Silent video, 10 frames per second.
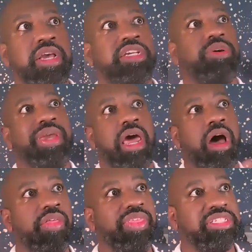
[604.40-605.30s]
So we got
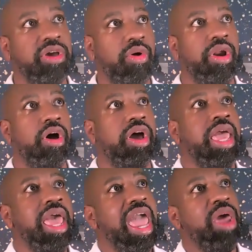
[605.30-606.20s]
all this going on,
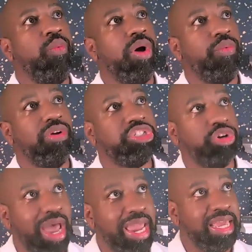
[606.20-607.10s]
and what we're
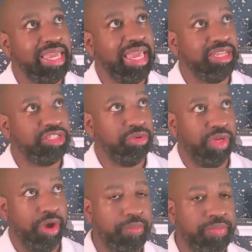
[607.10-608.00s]
trying to get to,
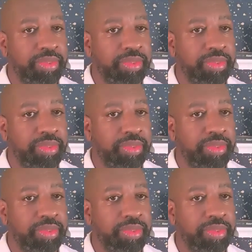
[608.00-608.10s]
though,